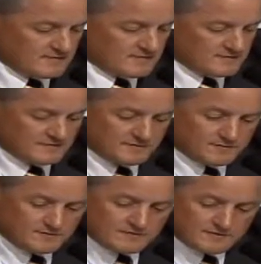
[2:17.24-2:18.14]
there's
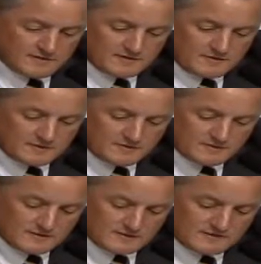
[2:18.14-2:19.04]
there's not been a
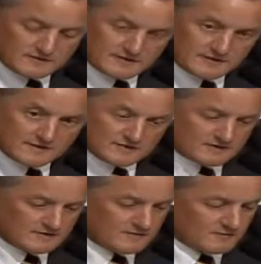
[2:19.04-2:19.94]
whole lot of the Land and
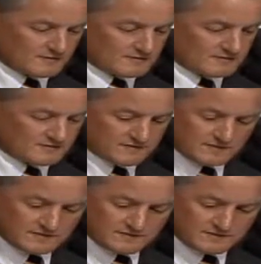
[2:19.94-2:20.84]
Con Water
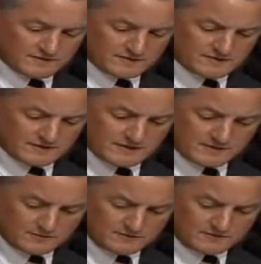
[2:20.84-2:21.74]
Conservation Fund,
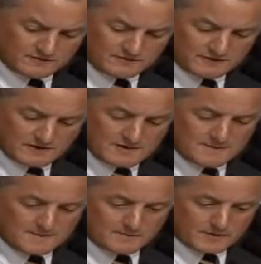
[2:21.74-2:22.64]
I believe,
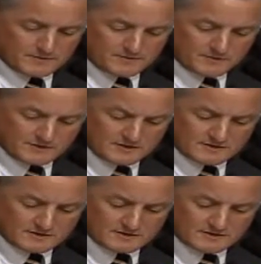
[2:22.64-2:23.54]

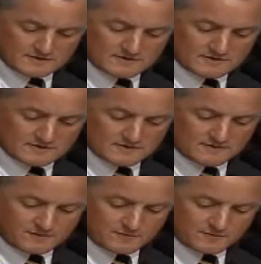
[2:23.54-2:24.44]
spent
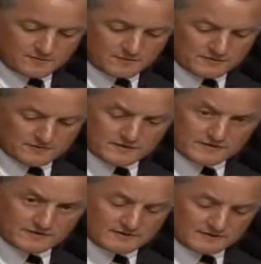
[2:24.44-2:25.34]
for the
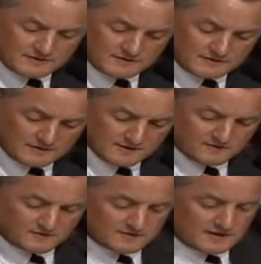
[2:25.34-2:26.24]
preservation and
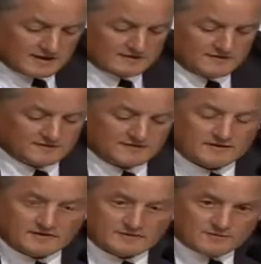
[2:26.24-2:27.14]
ensuring access
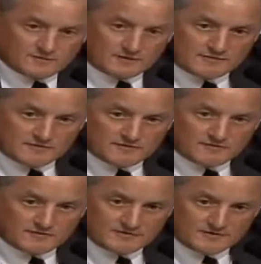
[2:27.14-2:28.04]
to outdoor
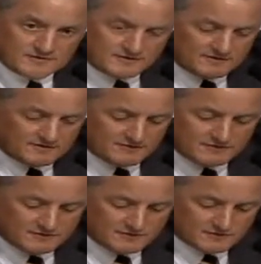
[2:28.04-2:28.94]
recreation facilities and
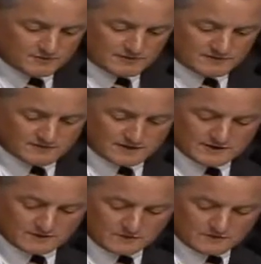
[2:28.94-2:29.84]
infrastructure plays a
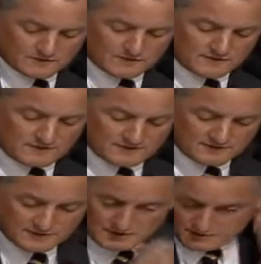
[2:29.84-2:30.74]
vital role in that. So my,